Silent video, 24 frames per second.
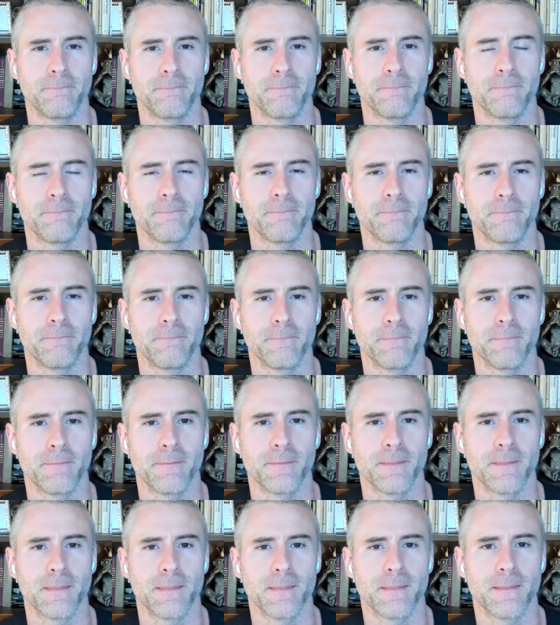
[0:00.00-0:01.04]

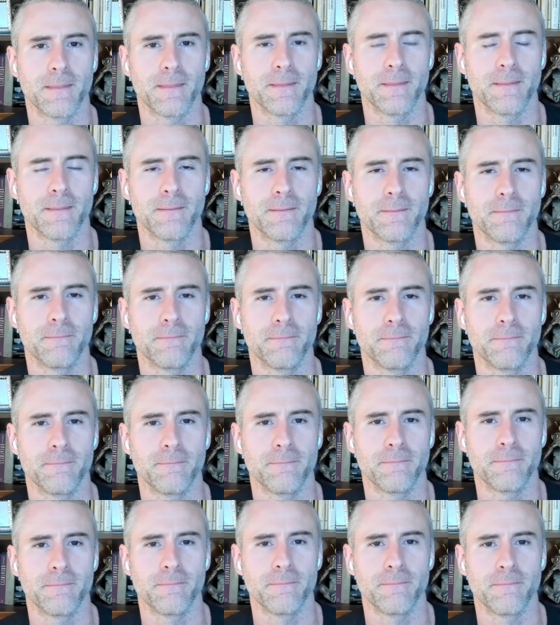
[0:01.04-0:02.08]

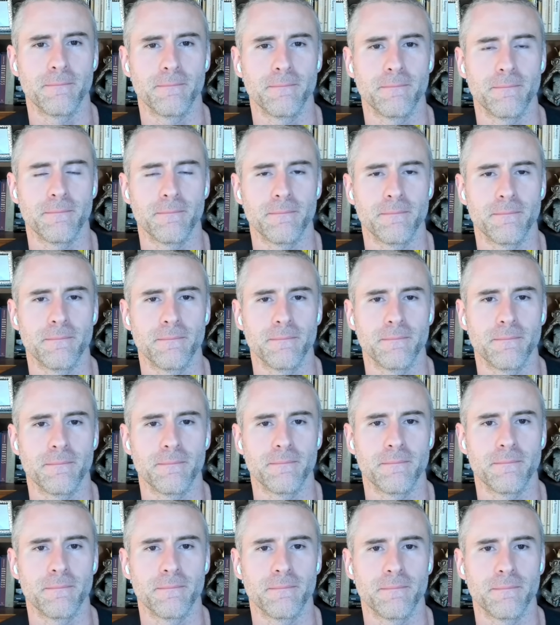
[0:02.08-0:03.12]

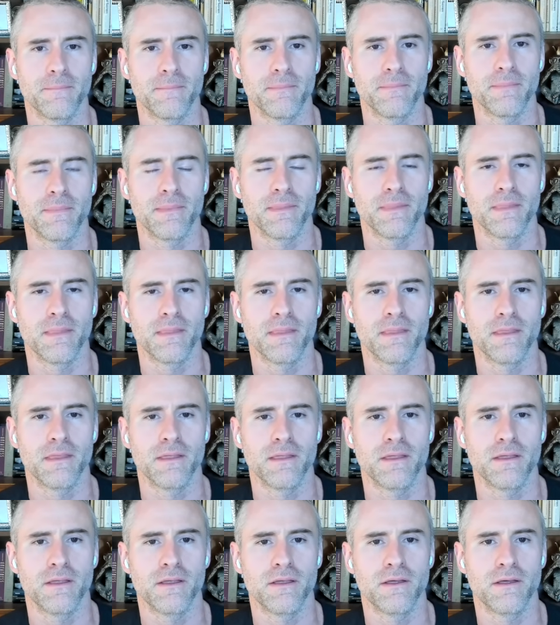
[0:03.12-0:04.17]

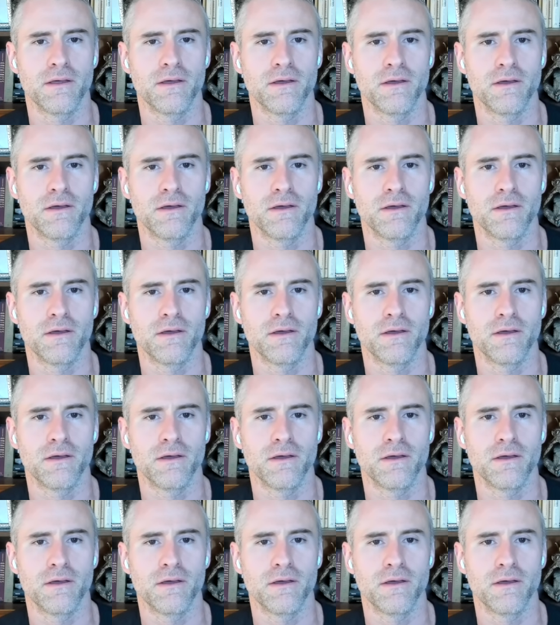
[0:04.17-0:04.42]
[no speech]